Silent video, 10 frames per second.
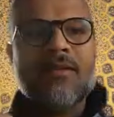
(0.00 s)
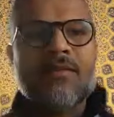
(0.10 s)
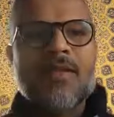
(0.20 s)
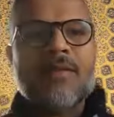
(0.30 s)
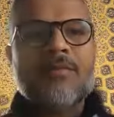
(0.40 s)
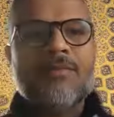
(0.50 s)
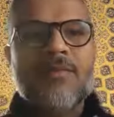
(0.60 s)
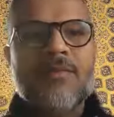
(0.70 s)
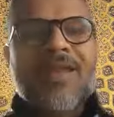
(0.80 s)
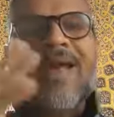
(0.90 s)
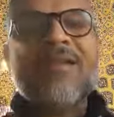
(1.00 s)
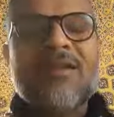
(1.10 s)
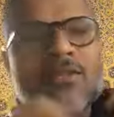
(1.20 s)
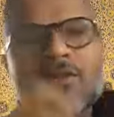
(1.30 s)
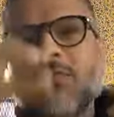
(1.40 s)
That
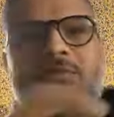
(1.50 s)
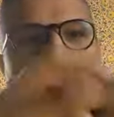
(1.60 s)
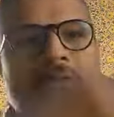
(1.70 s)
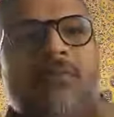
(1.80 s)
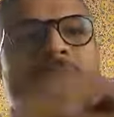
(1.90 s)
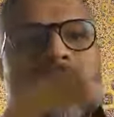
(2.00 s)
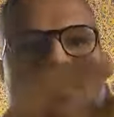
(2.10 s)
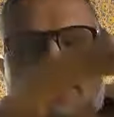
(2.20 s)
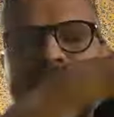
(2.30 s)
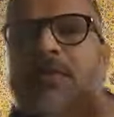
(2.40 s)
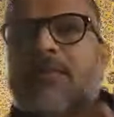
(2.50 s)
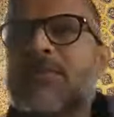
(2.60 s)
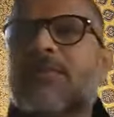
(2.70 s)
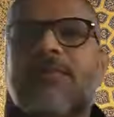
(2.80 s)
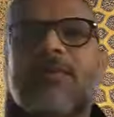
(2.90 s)
reality itself was composed of all of
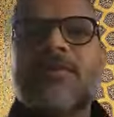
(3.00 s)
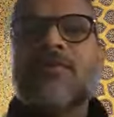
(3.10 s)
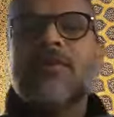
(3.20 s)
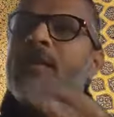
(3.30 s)
these components.